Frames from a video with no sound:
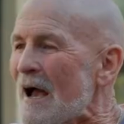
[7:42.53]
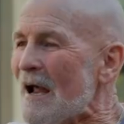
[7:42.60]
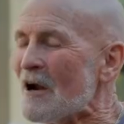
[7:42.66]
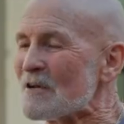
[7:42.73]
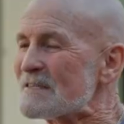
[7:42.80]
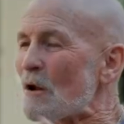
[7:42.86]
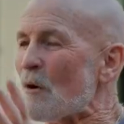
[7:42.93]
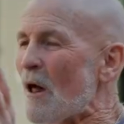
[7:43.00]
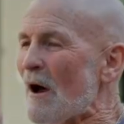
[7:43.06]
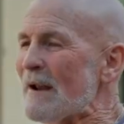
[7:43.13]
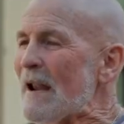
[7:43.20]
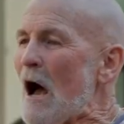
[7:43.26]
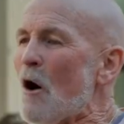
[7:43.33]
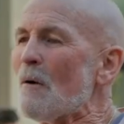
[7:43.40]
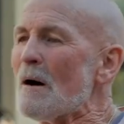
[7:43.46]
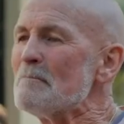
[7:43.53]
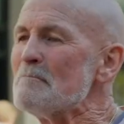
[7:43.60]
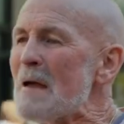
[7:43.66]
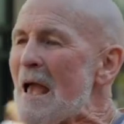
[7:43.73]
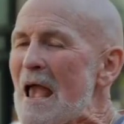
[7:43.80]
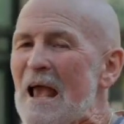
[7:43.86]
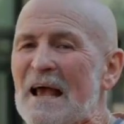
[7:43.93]
And I said, well, I know a
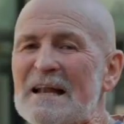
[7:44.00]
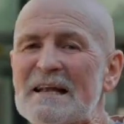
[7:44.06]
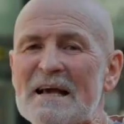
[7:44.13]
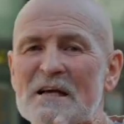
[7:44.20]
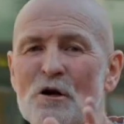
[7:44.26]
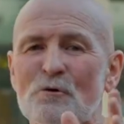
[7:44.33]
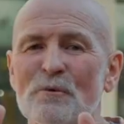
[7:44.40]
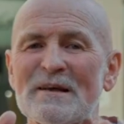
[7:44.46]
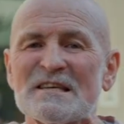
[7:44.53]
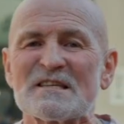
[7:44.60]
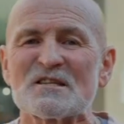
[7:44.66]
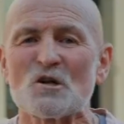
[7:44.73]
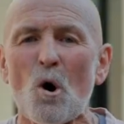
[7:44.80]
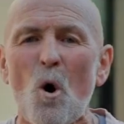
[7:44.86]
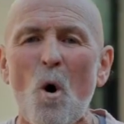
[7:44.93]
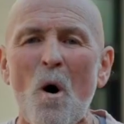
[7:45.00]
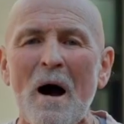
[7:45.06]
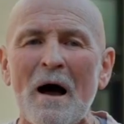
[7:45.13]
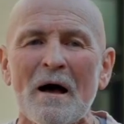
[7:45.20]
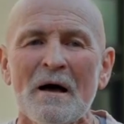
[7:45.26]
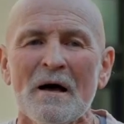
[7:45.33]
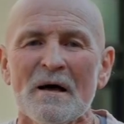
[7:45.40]
man that can
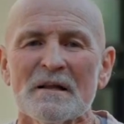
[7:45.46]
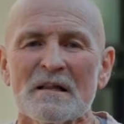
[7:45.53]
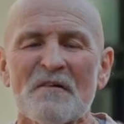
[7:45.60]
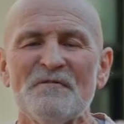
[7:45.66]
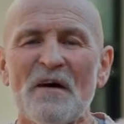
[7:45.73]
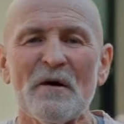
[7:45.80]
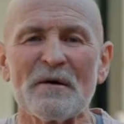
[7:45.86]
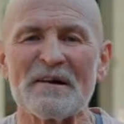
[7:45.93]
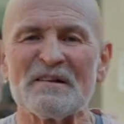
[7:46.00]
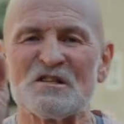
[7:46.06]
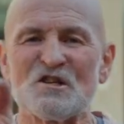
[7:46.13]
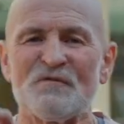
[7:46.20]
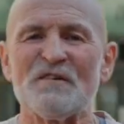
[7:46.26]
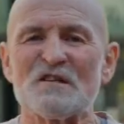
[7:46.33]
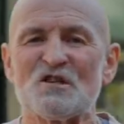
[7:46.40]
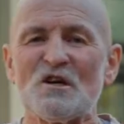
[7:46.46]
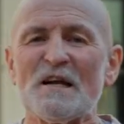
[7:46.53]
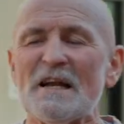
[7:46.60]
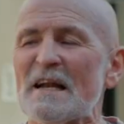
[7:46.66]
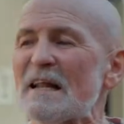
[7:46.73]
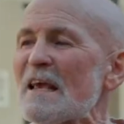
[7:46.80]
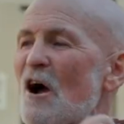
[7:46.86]
restore the very
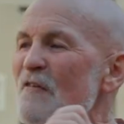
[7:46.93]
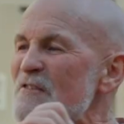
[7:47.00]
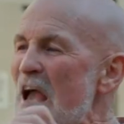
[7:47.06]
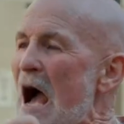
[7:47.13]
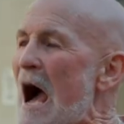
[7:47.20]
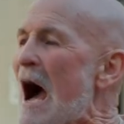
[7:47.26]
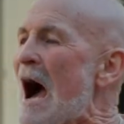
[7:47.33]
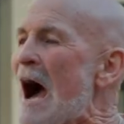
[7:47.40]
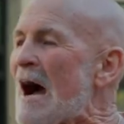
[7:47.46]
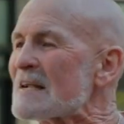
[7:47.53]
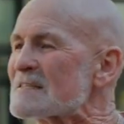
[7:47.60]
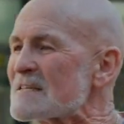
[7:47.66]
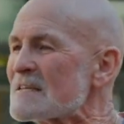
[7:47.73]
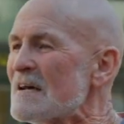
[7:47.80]
virginity of your heart.